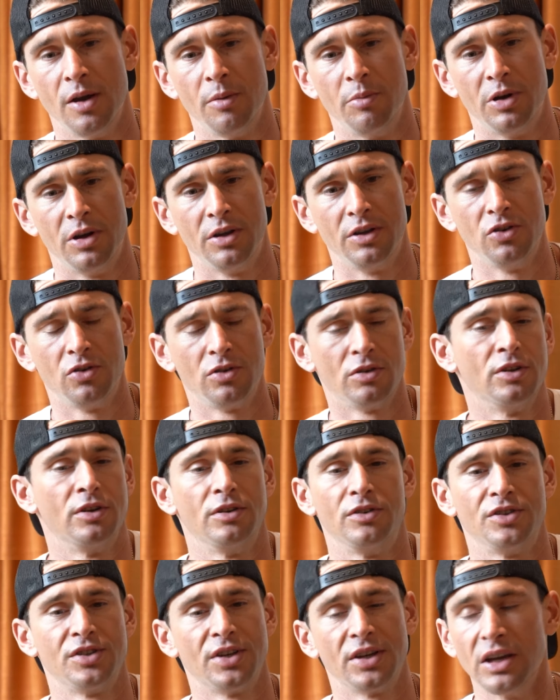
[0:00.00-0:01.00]
but you could
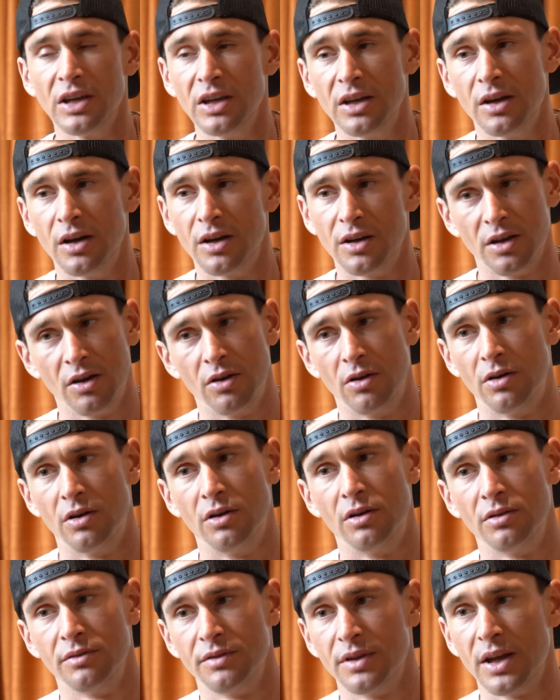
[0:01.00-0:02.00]
literally just like eat honey
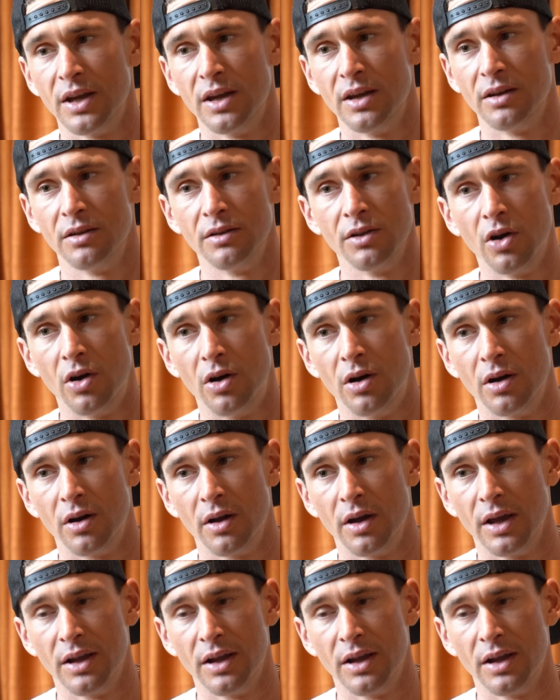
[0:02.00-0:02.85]
all day long.